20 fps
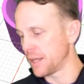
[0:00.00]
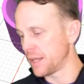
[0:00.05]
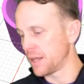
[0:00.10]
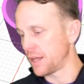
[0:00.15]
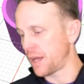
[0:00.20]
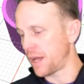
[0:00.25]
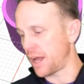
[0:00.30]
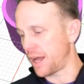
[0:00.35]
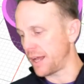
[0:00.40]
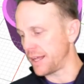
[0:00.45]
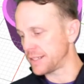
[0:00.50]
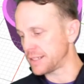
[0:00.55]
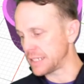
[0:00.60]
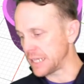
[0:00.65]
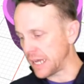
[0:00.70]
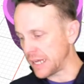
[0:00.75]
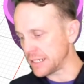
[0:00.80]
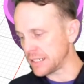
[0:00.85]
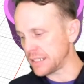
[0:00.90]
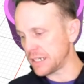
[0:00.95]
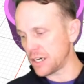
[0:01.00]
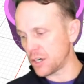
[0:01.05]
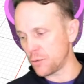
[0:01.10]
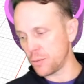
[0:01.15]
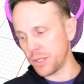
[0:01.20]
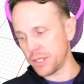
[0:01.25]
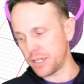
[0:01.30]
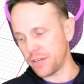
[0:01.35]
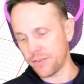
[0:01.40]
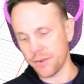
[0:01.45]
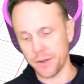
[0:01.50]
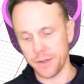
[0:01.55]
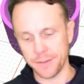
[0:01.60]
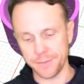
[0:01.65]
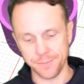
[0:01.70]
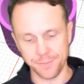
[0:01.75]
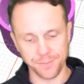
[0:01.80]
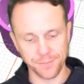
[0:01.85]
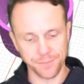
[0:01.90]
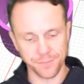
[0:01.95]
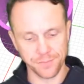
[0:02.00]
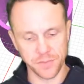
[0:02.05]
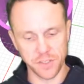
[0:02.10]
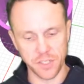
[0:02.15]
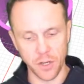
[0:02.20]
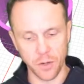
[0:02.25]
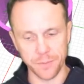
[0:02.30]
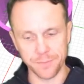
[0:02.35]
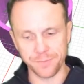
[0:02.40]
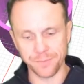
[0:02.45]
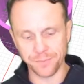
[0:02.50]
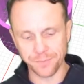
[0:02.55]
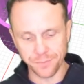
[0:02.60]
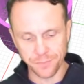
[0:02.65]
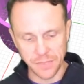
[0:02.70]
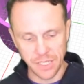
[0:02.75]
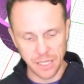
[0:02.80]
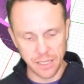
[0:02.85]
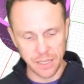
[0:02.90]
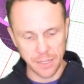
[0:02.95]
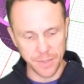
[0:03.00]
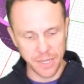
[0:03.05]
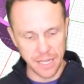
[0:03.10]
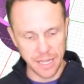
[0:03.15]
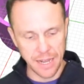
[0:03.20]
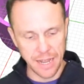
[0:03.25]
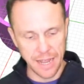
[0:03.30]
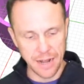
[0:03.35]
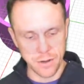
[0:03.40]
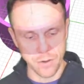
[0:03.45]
It's not terribly difficult. So let me get out of